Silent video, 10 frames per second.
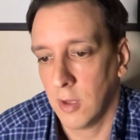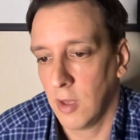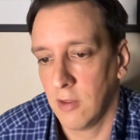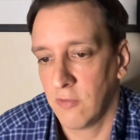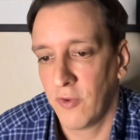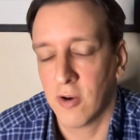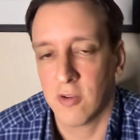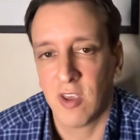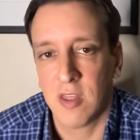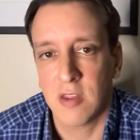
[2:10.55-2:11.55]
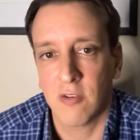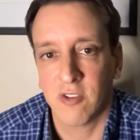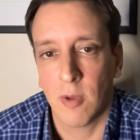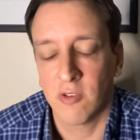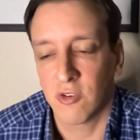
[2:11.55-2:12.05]
it's fair to say that there's
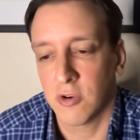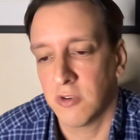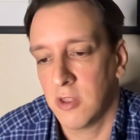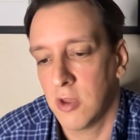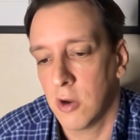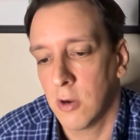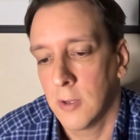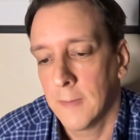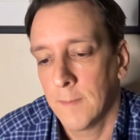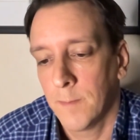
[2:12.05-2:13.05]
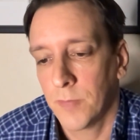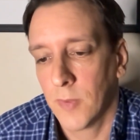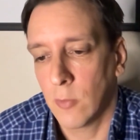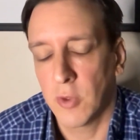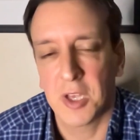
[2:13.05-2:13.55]
some uncertainty there.
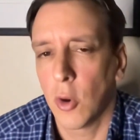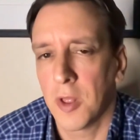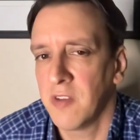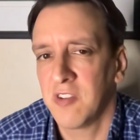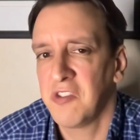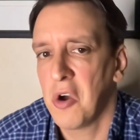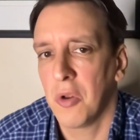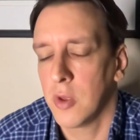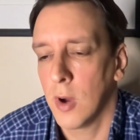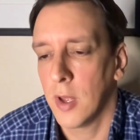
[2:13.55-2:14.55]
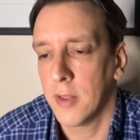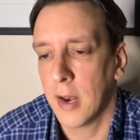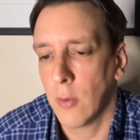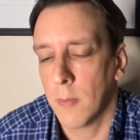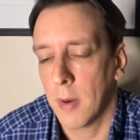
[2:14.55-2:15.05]
And with canola, this is the only one that
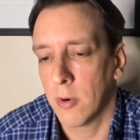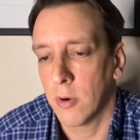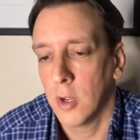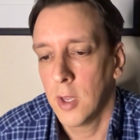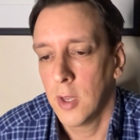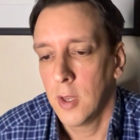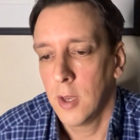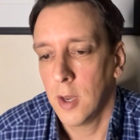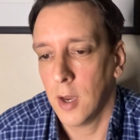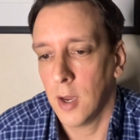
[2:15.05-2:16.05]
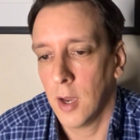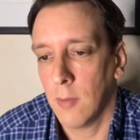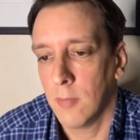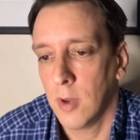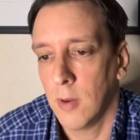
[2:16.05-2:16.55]
I remember.
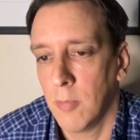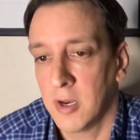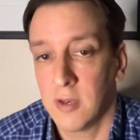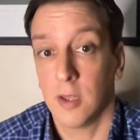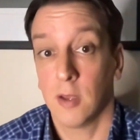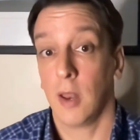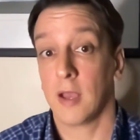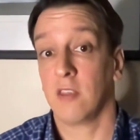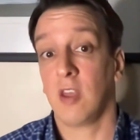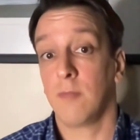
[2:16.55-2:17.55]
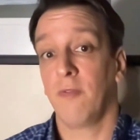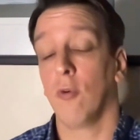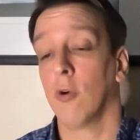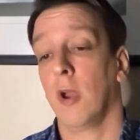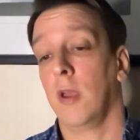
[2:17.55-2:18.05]
But like I said
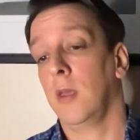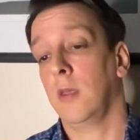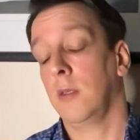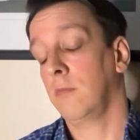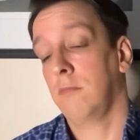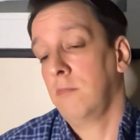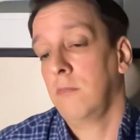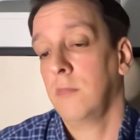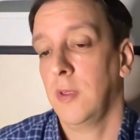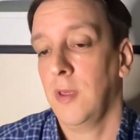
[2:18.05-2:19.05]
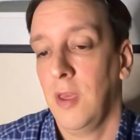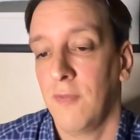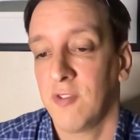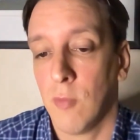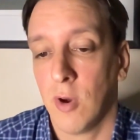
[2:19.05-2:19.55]
before,
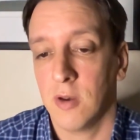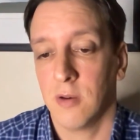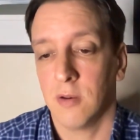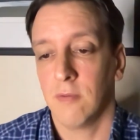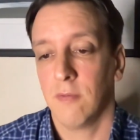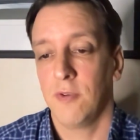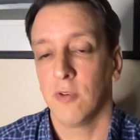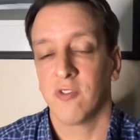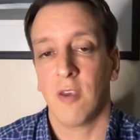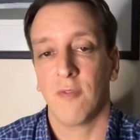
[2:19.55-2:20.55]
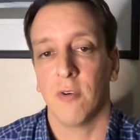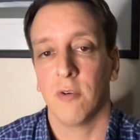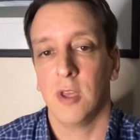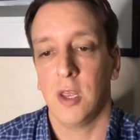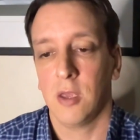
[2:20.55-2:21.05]
if someone feels safer
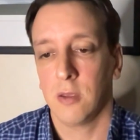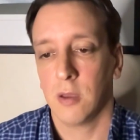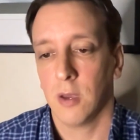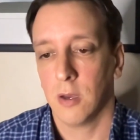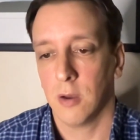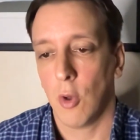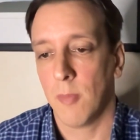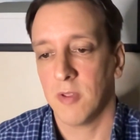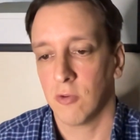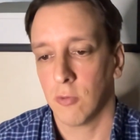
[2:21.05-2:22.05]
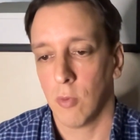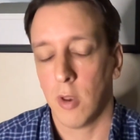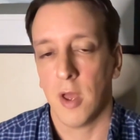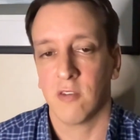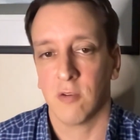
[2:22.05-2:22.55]
eating almonds or
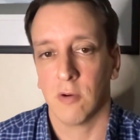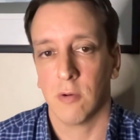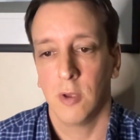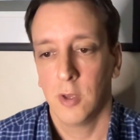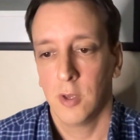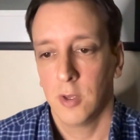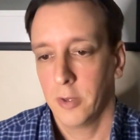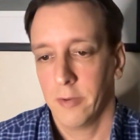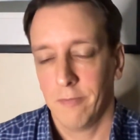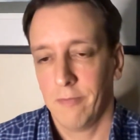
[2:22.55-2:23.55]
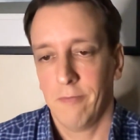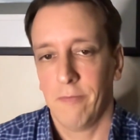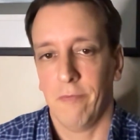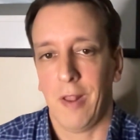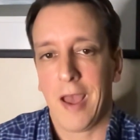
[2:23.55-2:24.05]
walnuts or
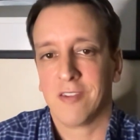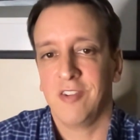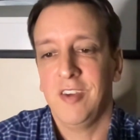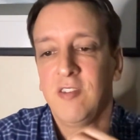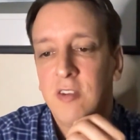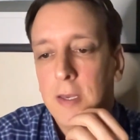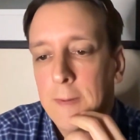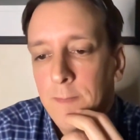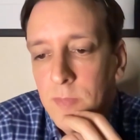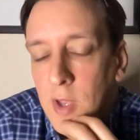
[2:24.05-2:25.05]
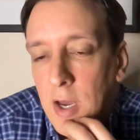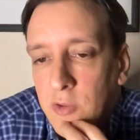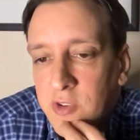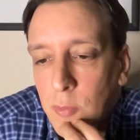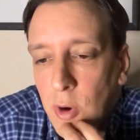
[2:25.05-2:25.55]
flax seeds, I don't
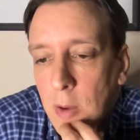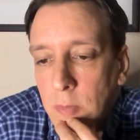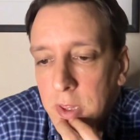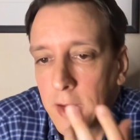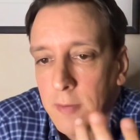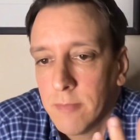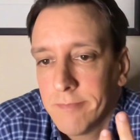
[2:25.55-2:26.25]
see a problem with that.